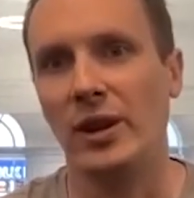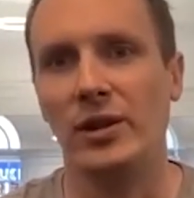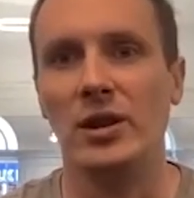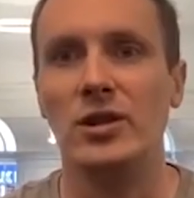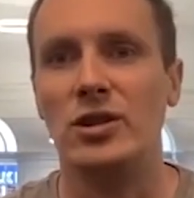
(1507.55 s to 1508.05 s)

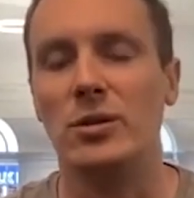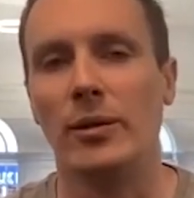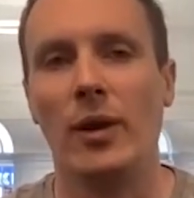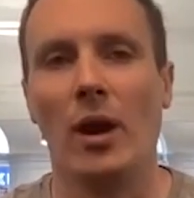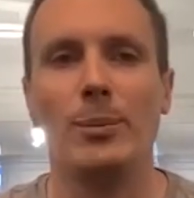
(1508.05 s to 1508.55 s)
There's an issue
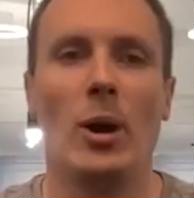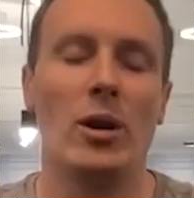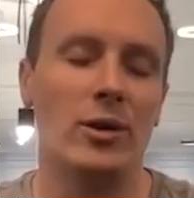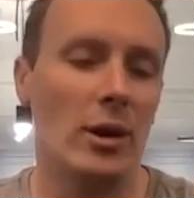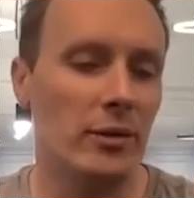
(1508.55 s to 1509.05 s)
of like
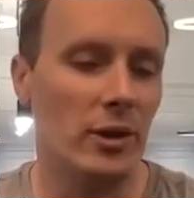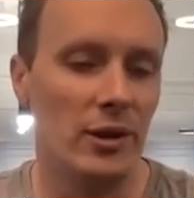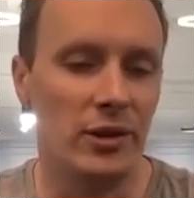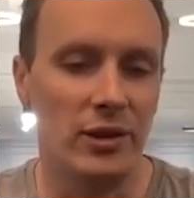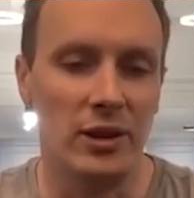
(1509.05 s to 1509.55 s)

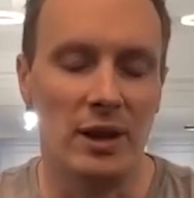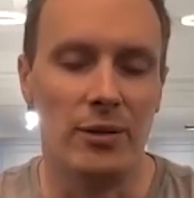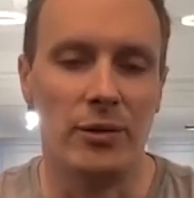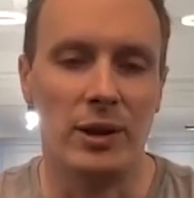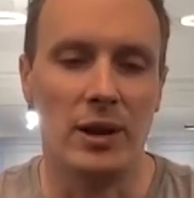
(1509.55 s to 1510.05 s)
biodiversity and
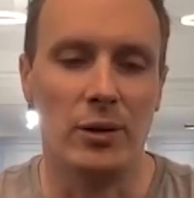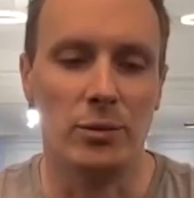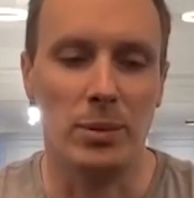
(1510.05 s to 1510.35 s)
everything else.